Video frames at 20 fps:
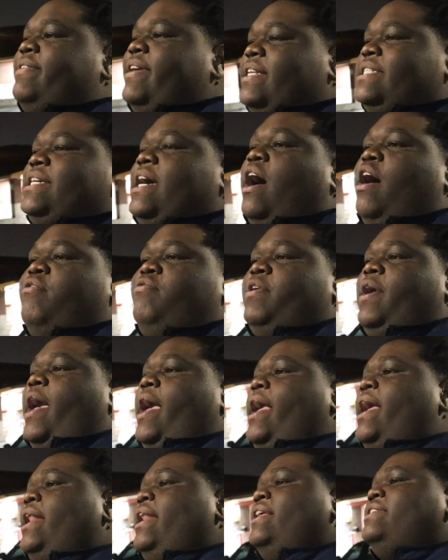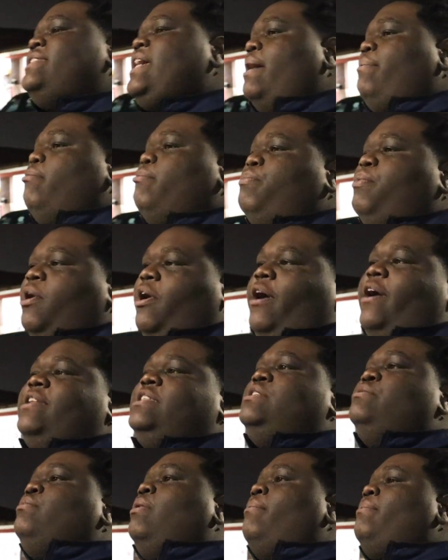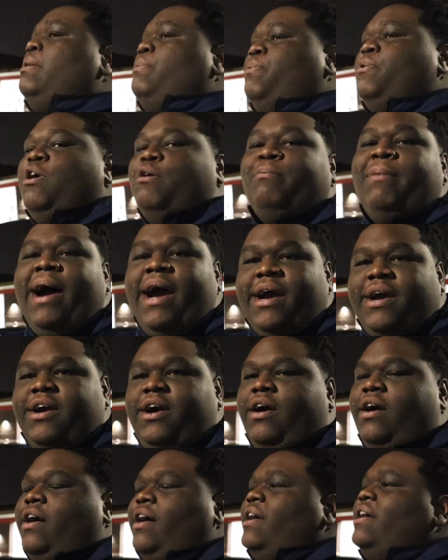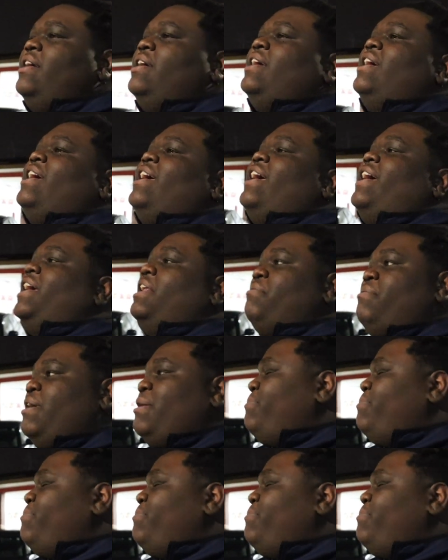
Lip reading: Reach out if you got any type of parts you want me to put on my car, it'll be